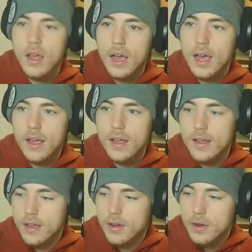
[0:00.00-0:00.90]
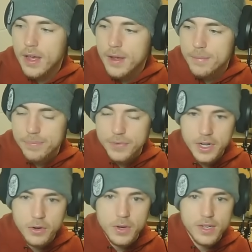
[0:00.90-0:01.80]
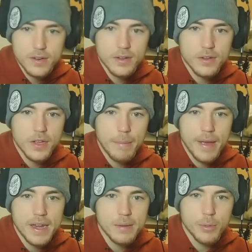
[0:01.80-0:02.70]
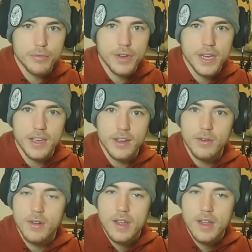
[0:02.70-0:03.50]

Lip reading: Okay, you know what? Commendable video,